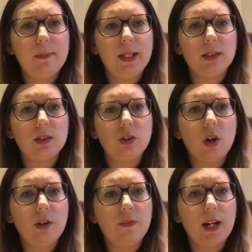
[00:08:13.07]
It's
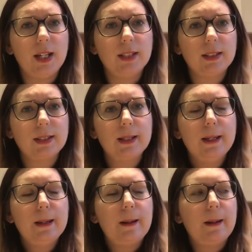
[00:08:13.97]
not advised.
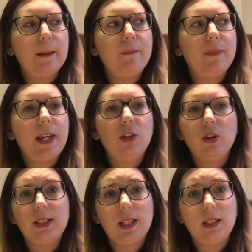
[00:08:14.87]
They're
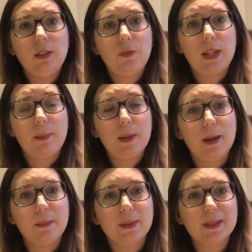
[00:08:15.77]
not intended for that
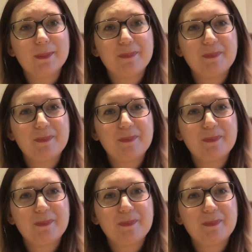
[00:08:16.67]
purpose.